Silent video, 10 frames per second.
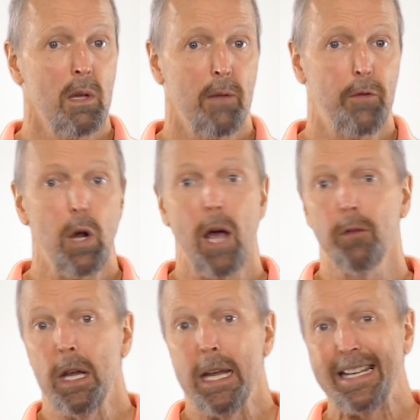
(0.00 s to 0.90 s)
if you
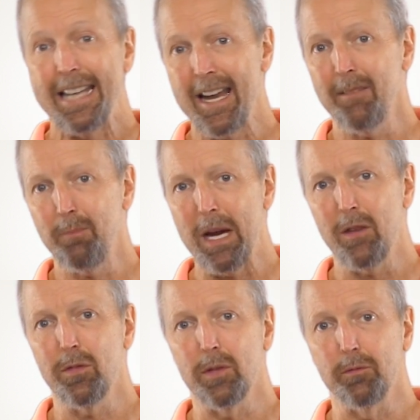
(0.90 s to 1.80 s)
have 10
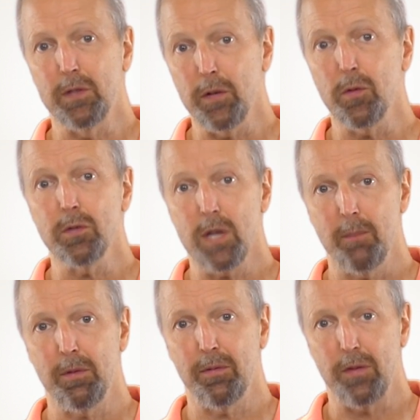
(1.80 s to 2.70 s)
pages of different
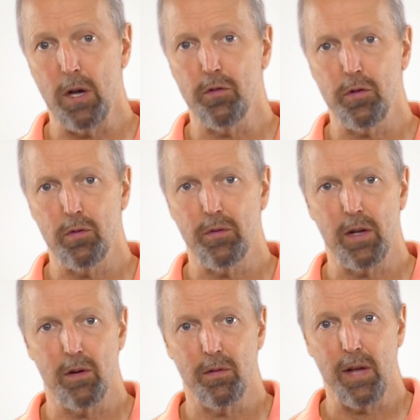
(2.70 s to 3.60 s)
types of snowshoes
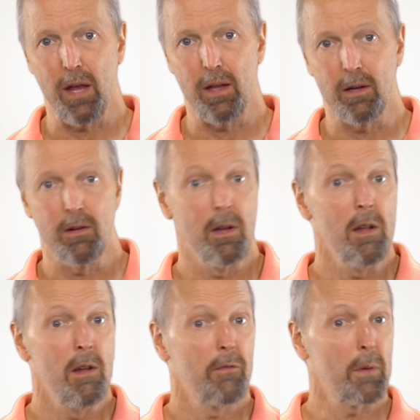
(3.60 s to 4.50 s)
that you're selling,
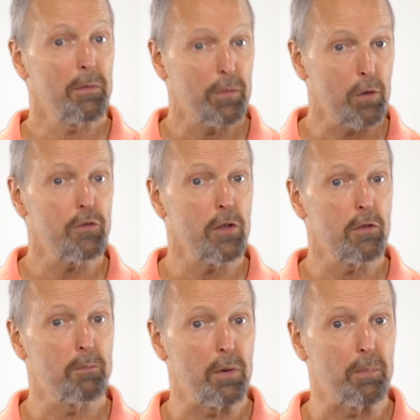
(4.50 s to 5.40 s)
from a search
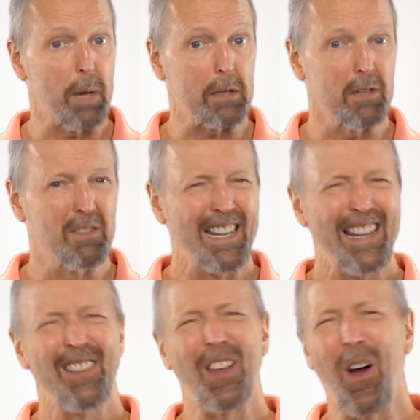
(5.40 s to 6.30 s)
engine perspective,
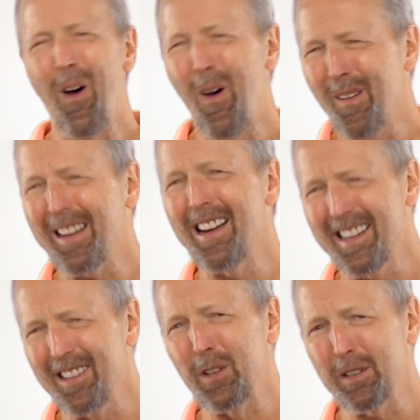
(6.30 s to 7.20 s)
they all
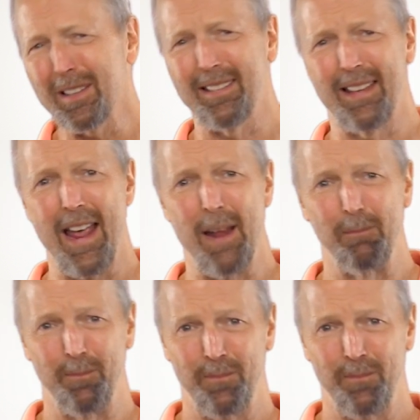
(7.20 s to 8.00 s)
kind of look the same.